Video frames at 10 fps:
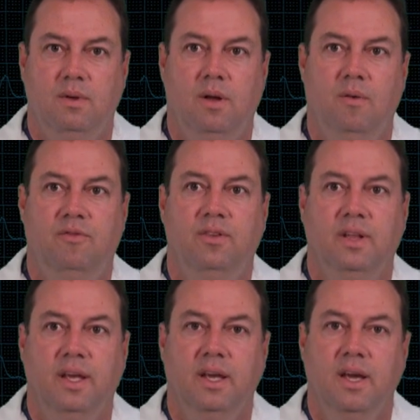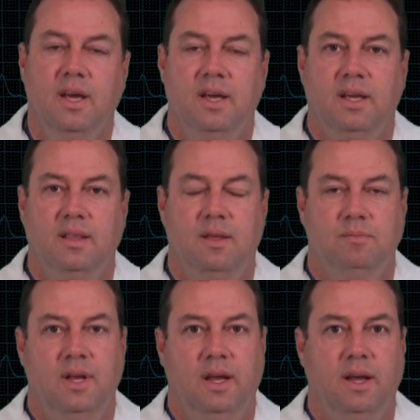will hopefully get
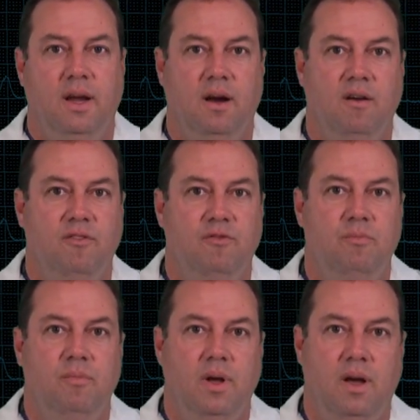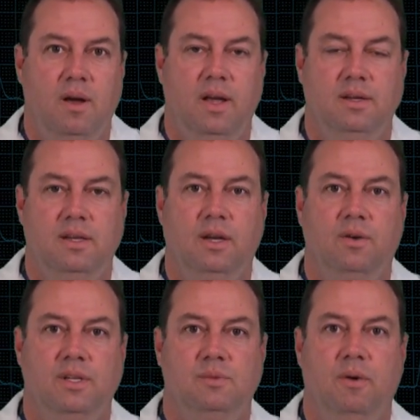them taken care of uh, and
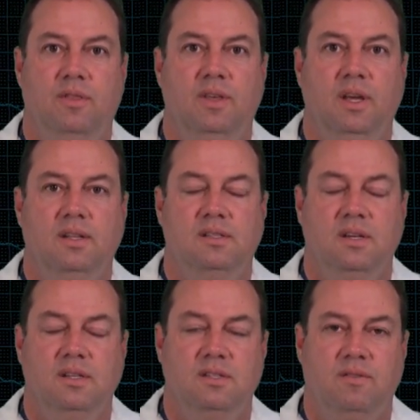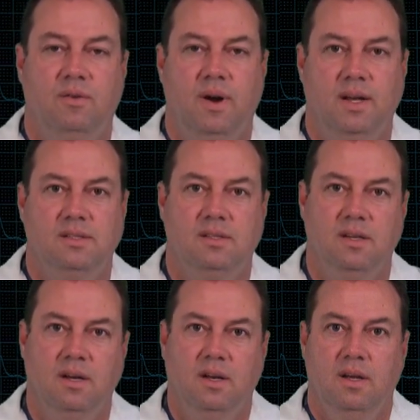decrease both the incidence of arrest
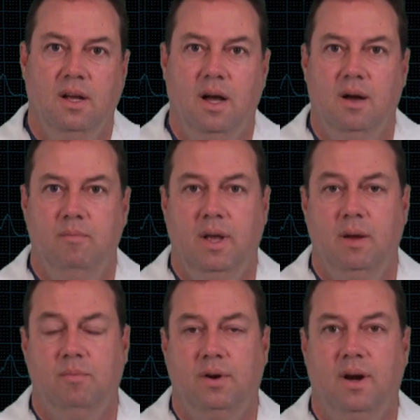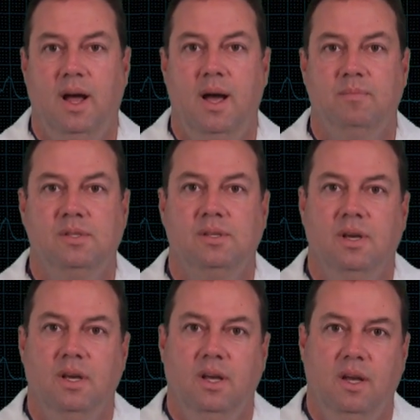um, and perhaps
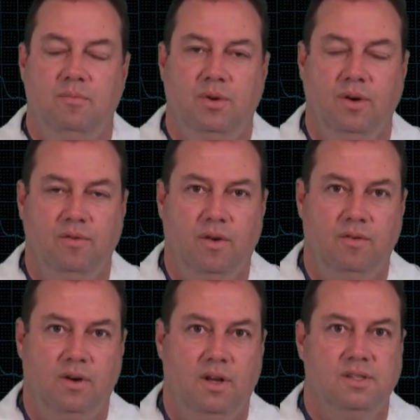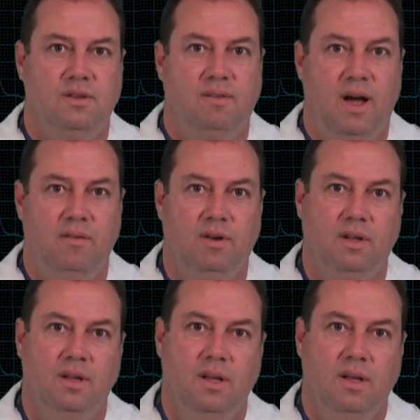improve overall
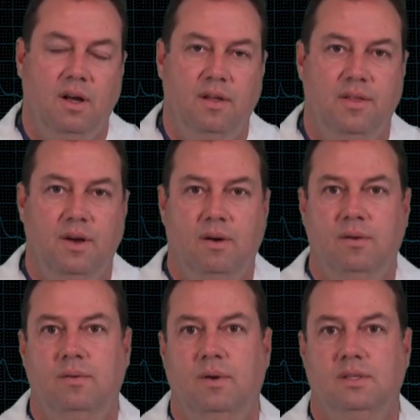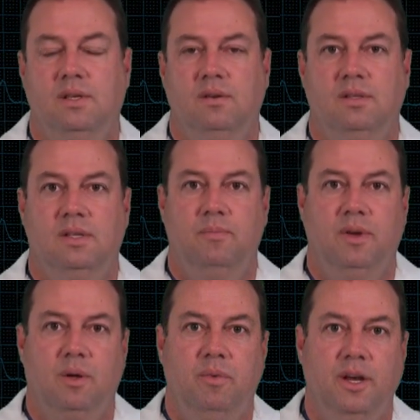survival. Although, once a
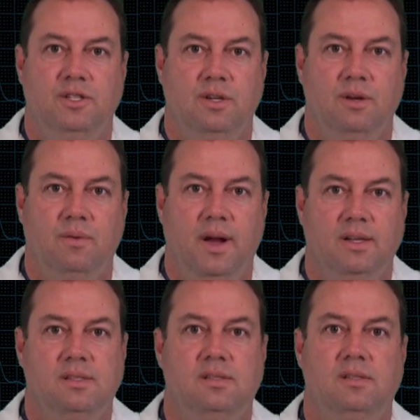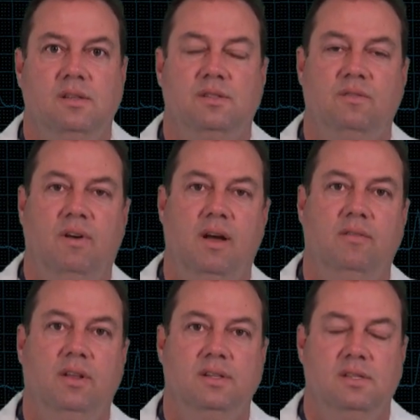septic patient arrests, the
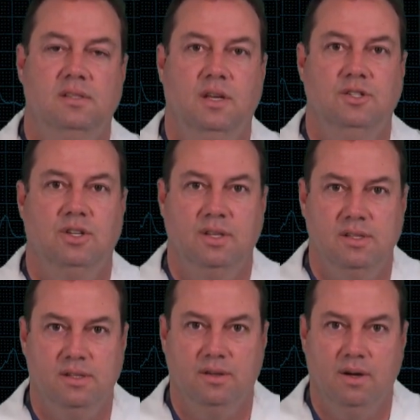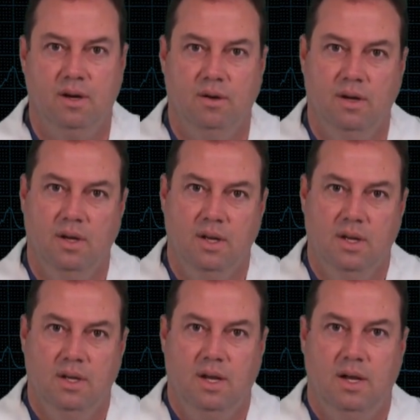survival is essentially zero.
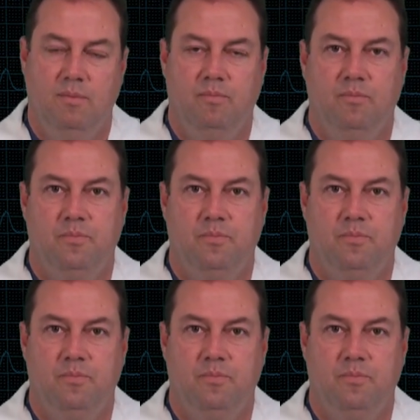Um,